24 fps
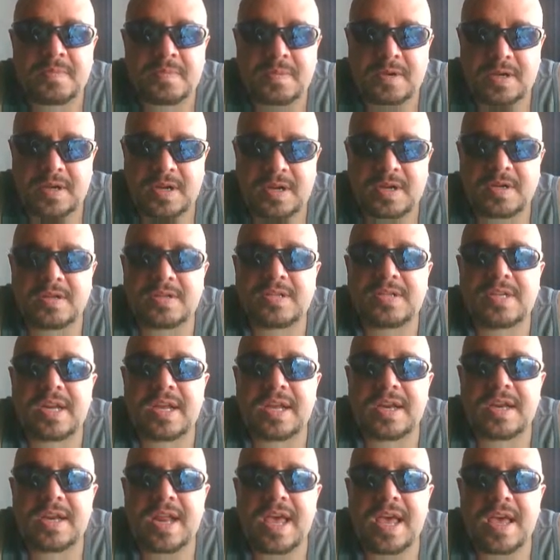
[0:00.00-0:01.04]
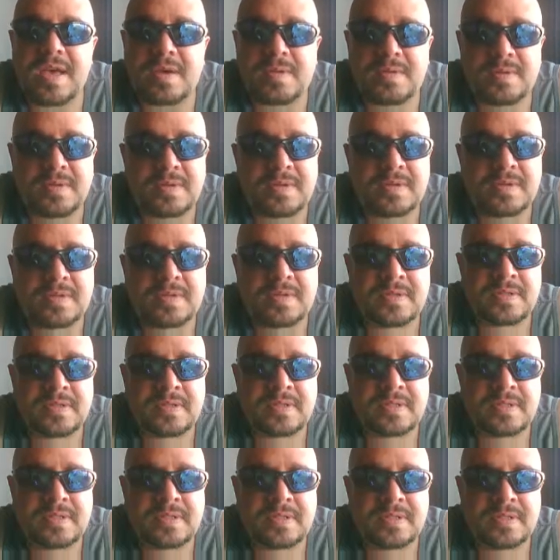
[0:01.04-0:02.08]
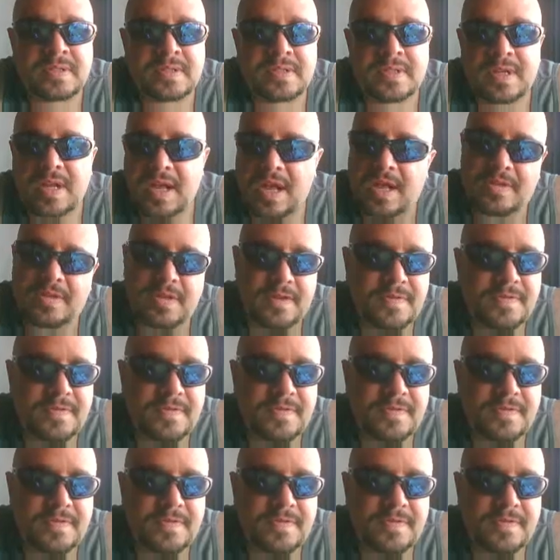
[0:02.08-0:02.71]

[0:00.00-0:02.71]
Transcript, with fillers: But I understand now. I'll